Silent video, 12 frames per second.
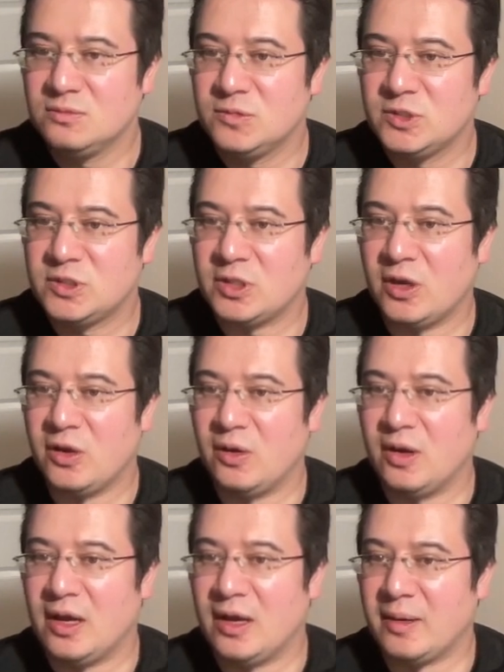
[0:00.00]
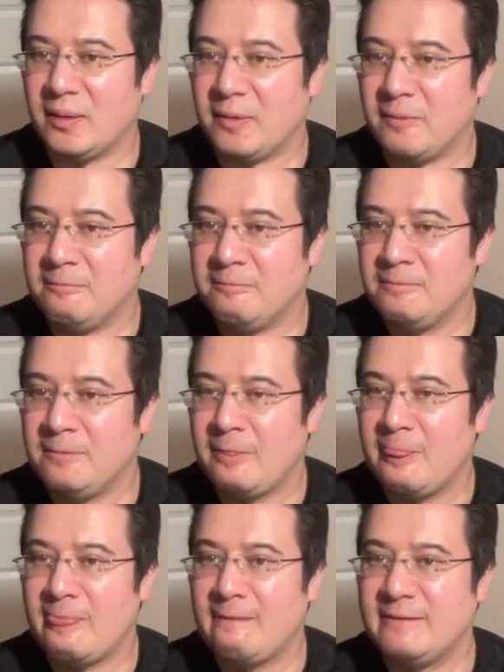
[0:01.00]
So,
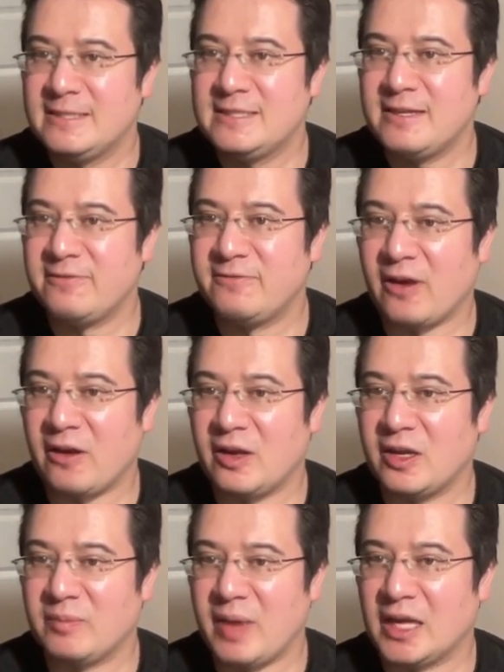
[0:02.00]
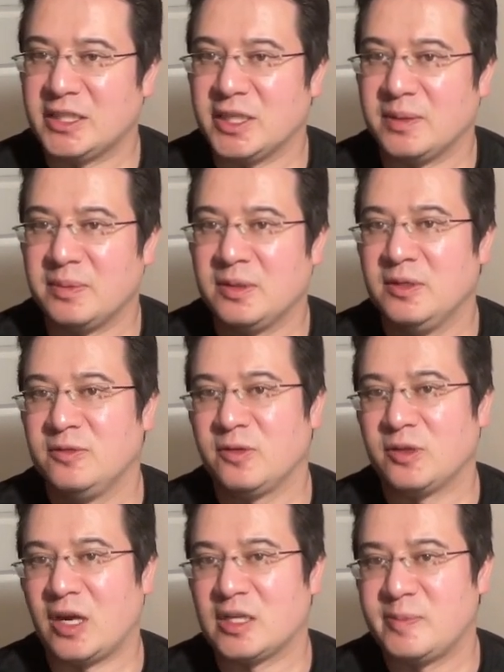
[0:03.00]
this is a very good matchup for
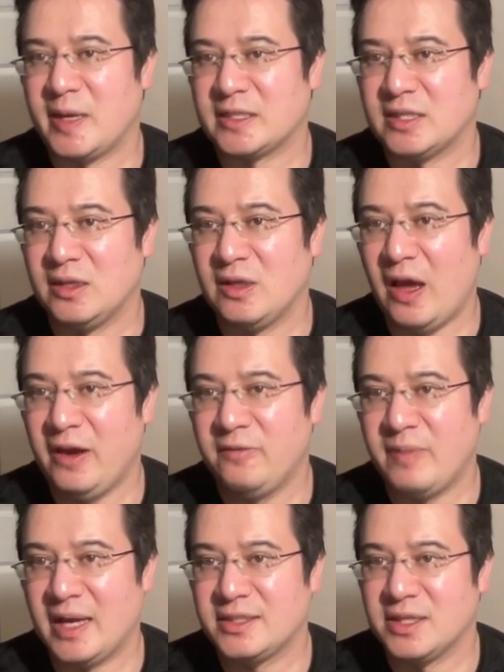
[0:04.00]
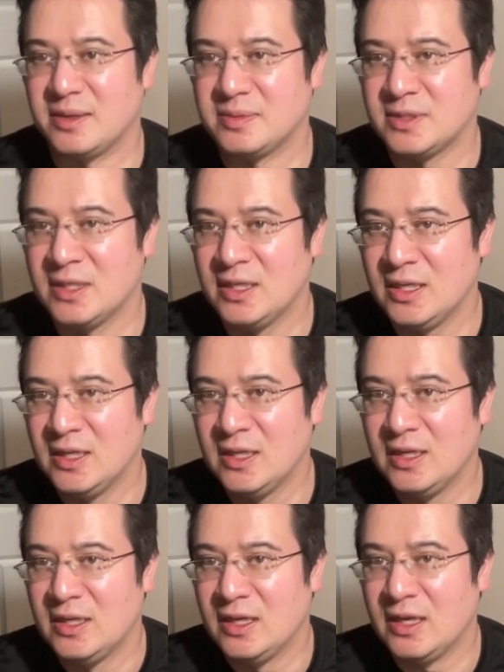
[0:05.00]
Toxapex. A lot of matchups
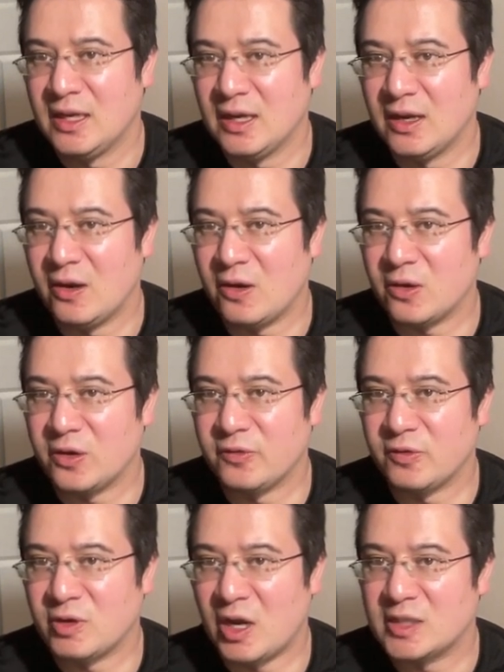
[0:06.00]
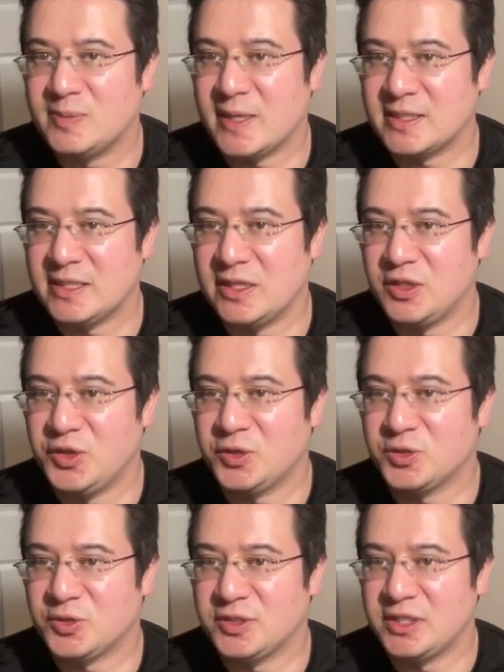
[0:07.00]
are good for Toxapex in the
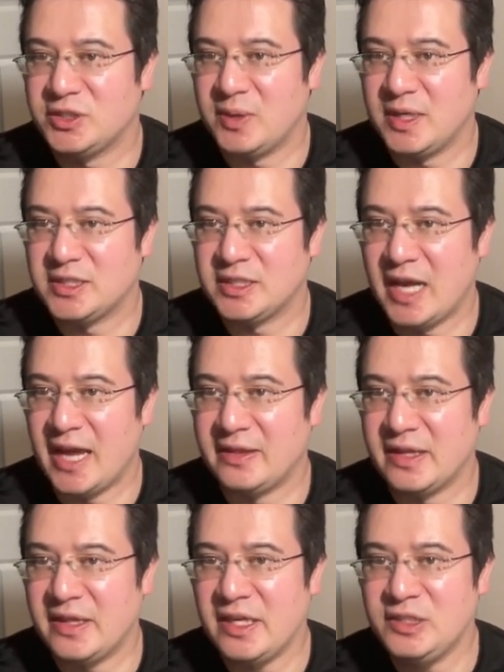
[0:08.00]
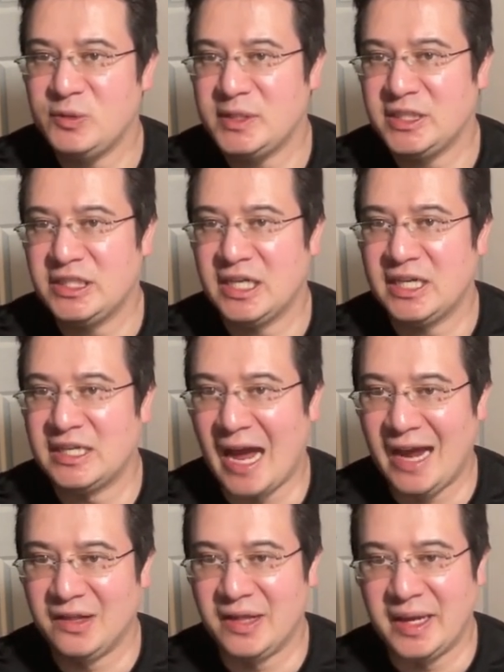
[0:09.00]
neutral situation. And then they switch into
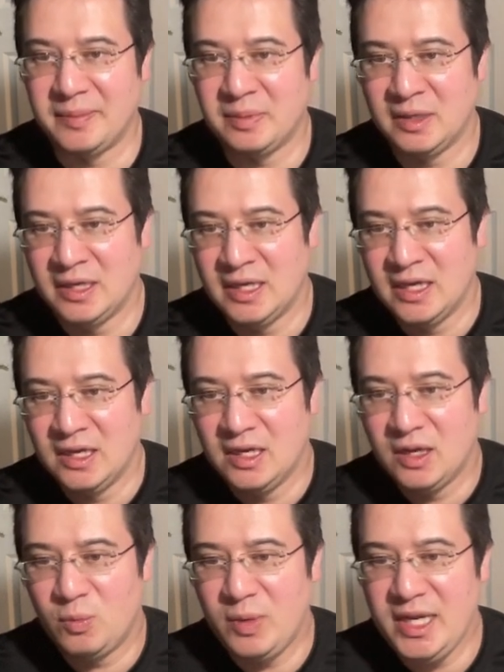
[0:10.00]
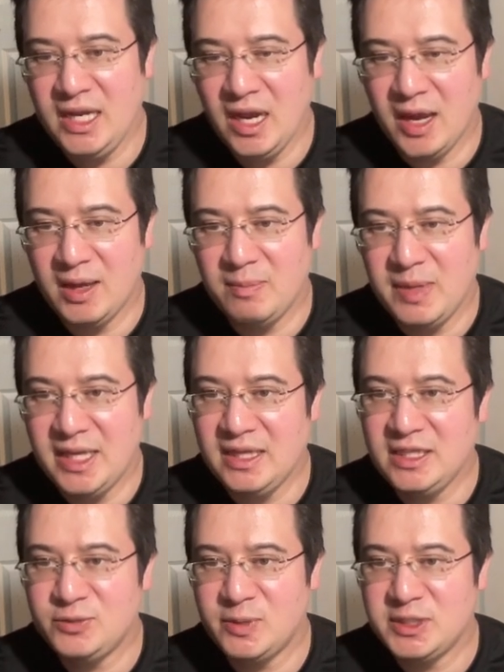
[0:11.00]
Annihilate. We
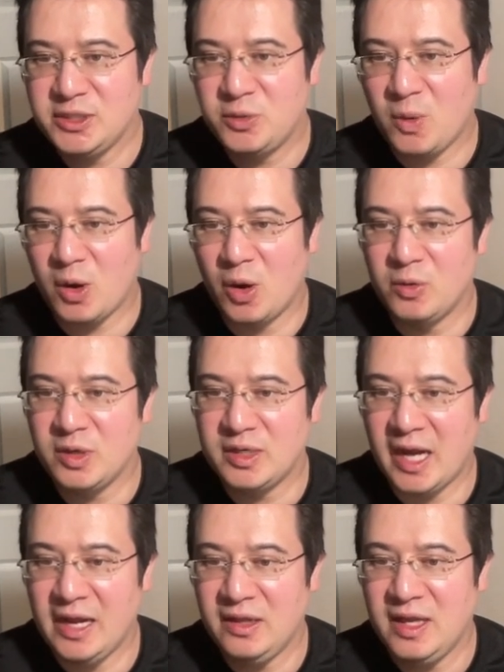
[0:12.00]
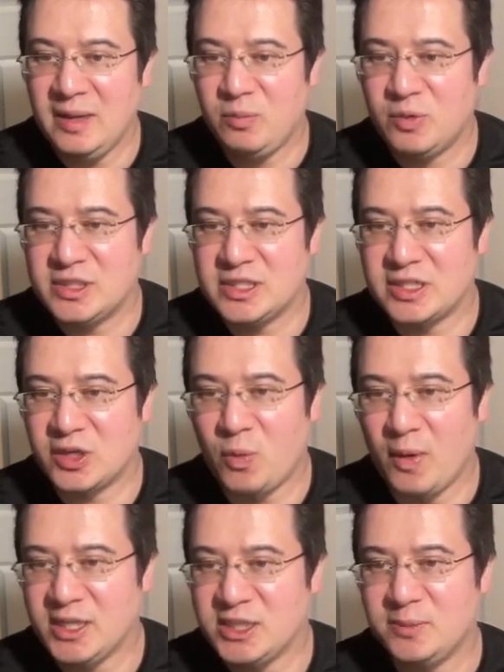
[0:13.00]
immediately switch into our own Annihilate, which is a
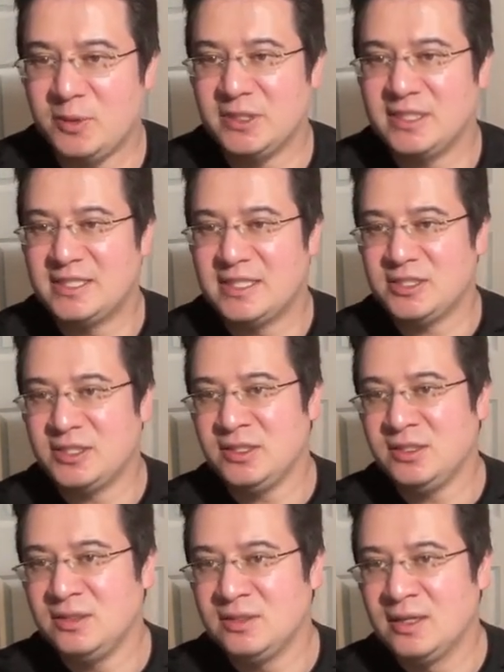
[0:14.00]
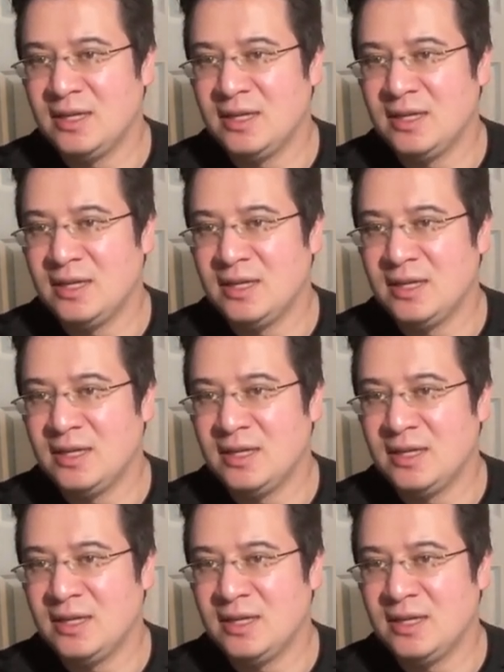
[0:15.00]
questionable decision.